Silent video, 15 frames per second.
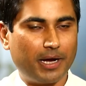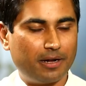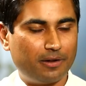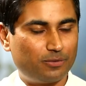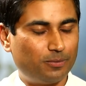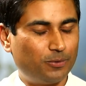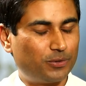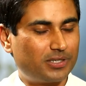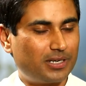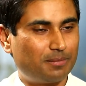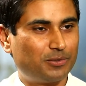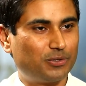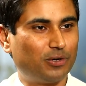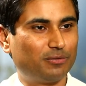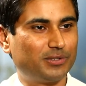Mine is
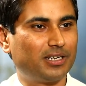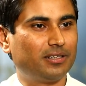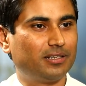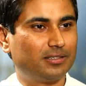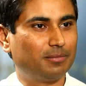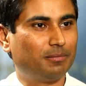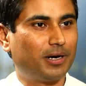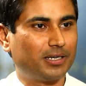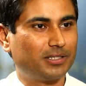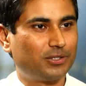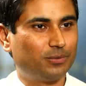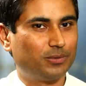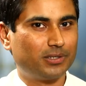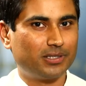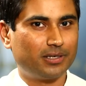bootstrapped, so obviously there's a bias
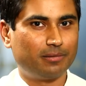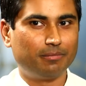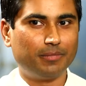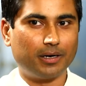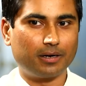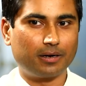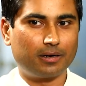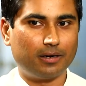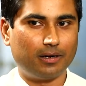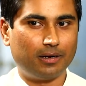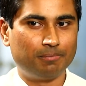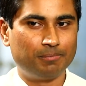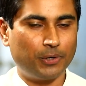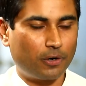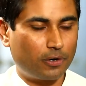towards it, but
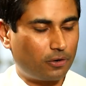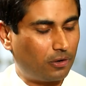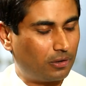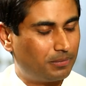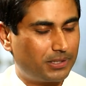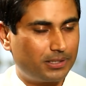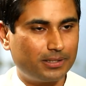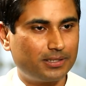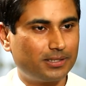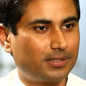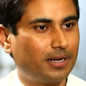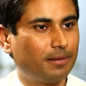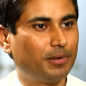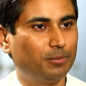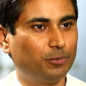not all businesses
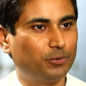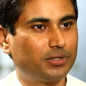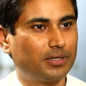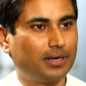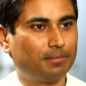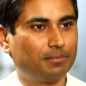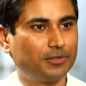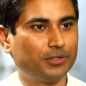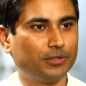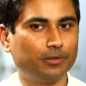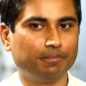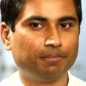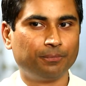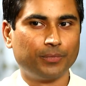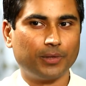can be bootstrapped.
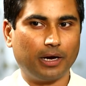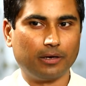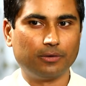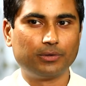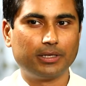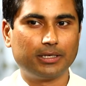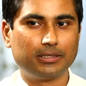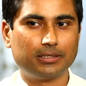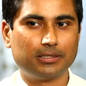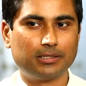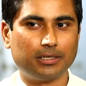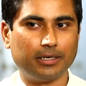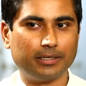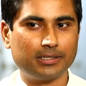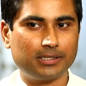So I don't think
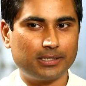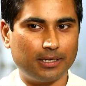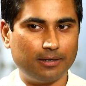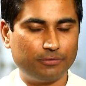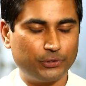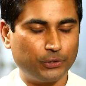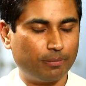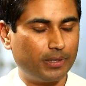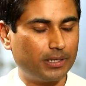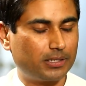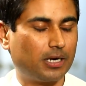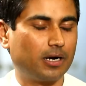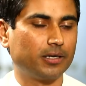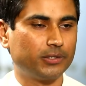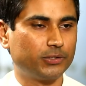this itself should be a
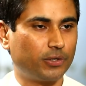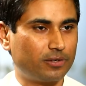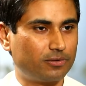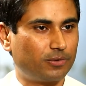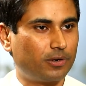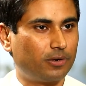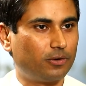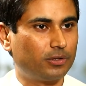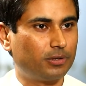starting choice for an